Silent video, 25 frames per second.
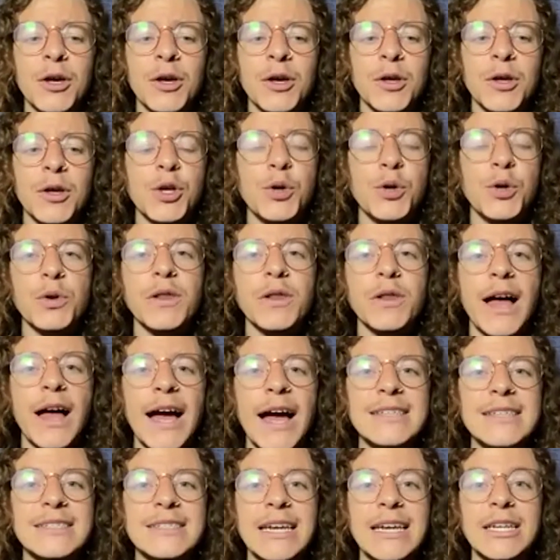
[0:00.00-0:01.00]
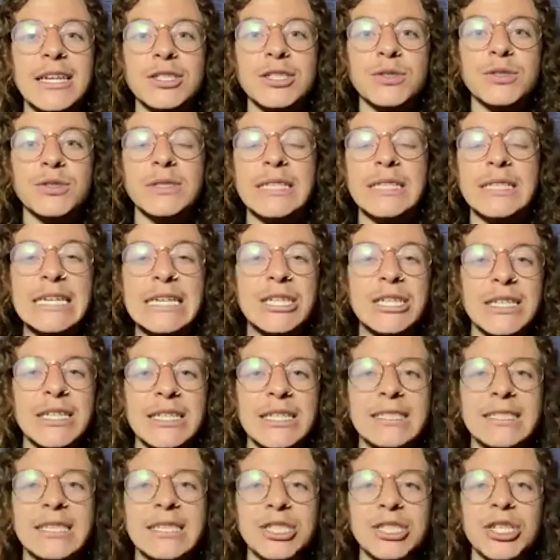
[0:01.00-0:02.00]
utilized in a strategic
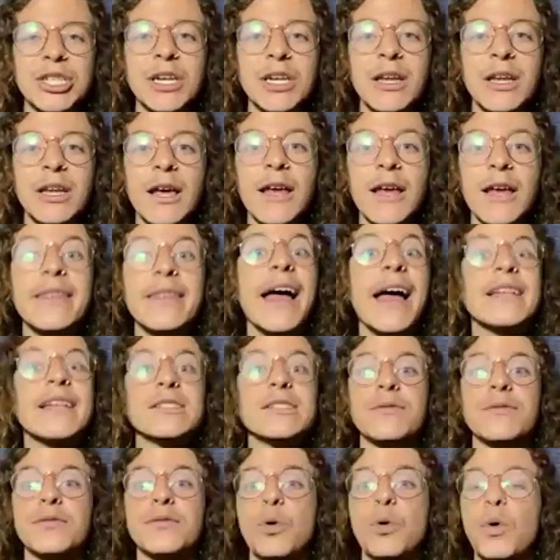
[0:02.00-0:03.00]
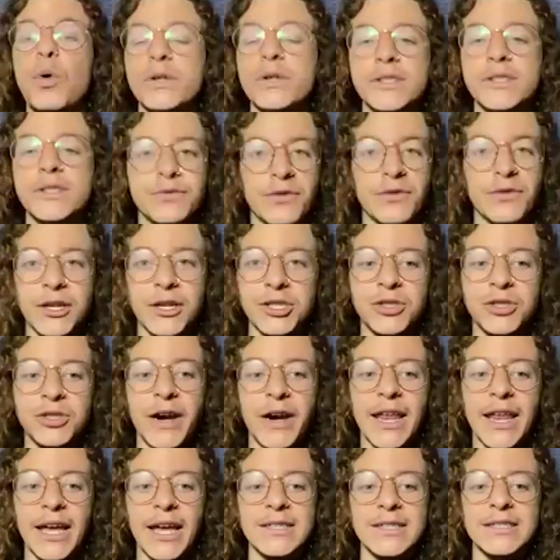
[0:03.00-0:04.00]
decision, that's of course
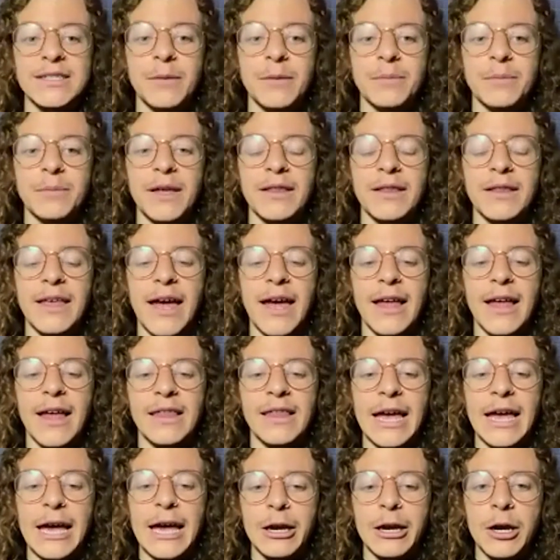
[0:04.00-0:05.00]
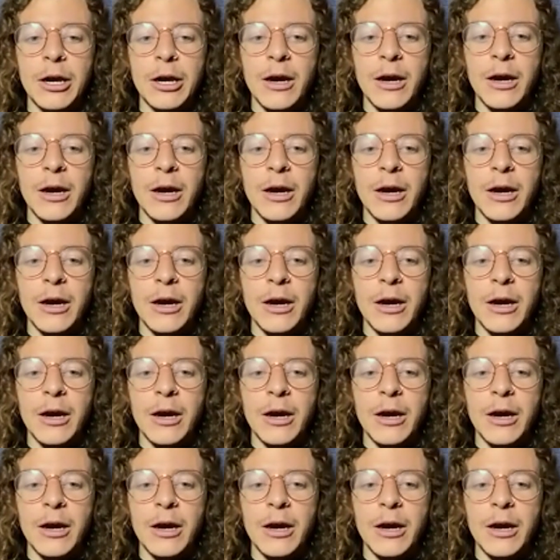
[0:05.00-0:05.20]
frustrating, and something that like